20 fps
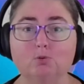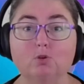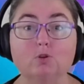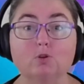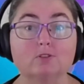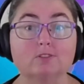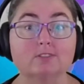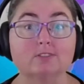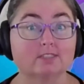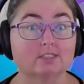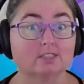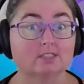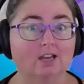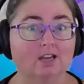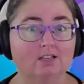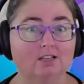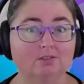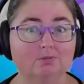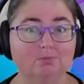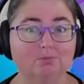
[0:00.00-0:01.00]
or you can
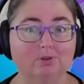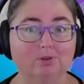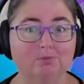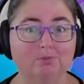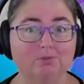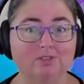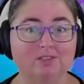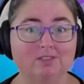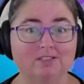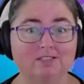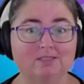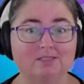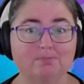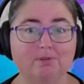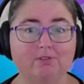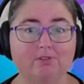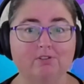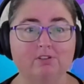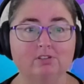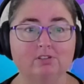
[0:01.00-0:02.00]
start the work within this
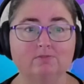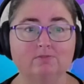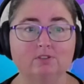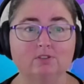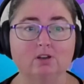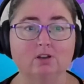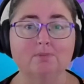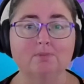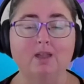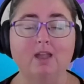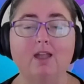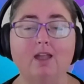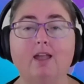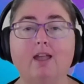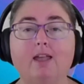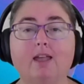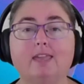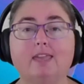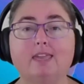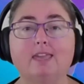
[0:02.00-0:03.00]
period of time.
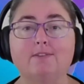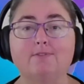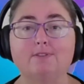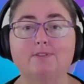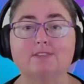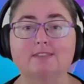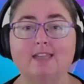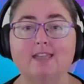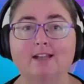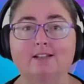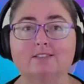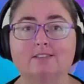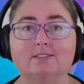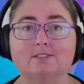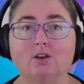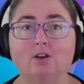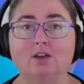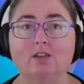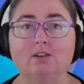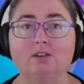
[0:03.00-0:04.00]
If it's
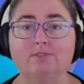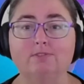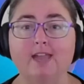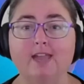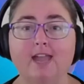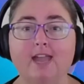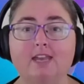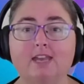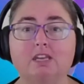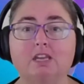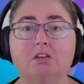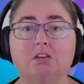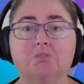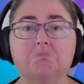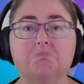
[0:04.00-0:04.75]
outside of that,